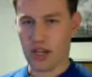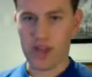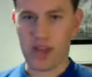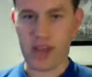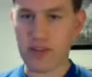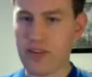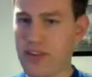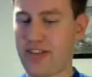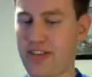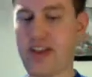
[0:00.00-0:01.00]
this out, this
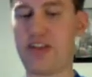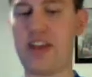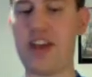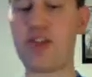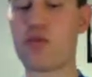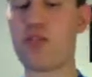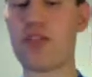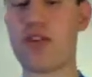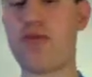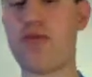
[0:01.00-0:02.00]
is another
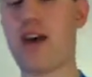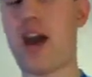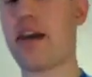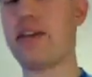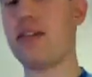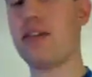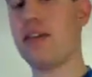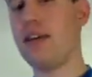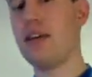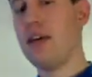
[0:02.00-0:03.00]
interesting fact,
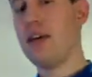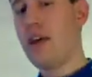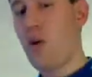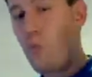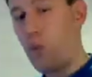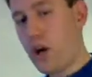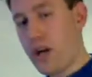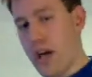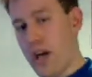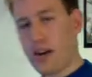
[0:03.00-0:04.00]
1
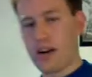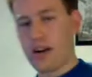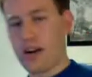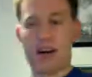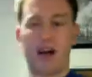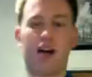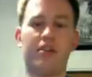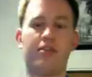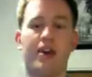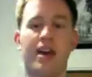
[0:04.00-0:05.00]
acre
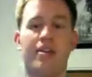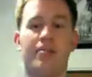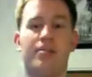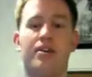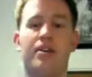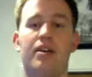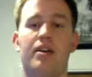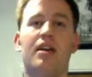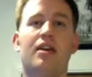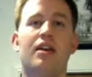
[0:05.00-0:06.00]
of hemp
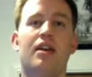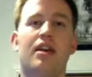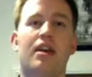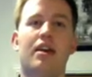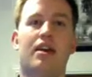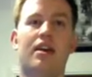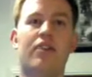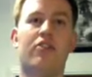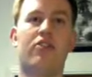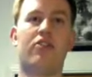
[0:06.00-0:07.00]

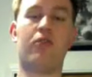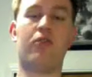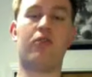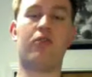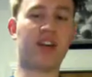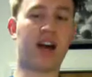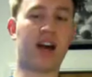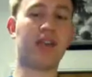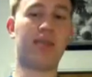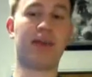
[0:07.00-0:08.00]
gives you 4 times
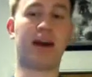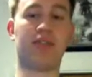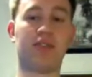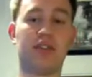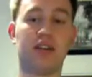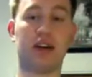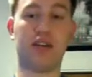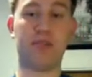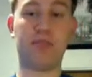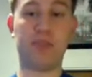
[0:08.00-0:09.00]
the amount
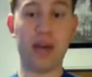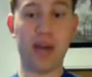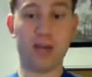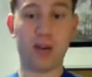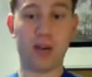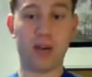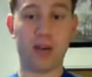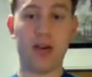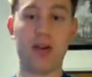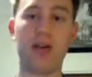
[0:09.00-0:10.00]
of paper
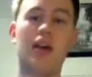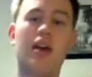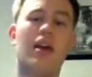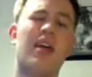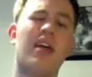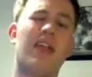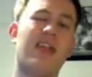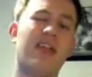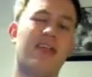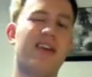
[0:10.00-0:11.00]

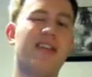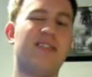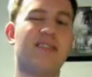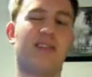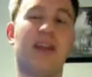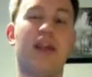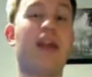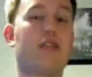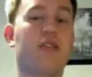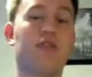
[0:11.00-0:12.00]
than does an
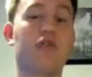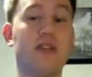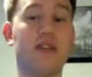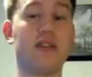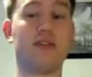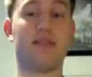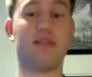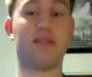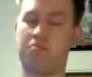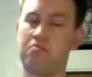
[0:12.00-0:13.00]
acre of trees.
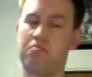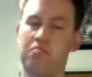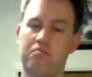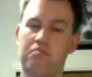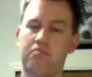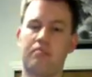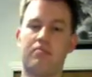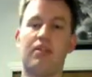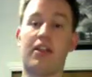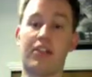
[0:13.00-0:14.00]

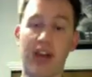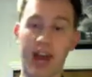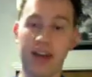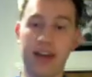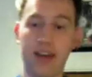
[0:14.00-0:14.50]
Now that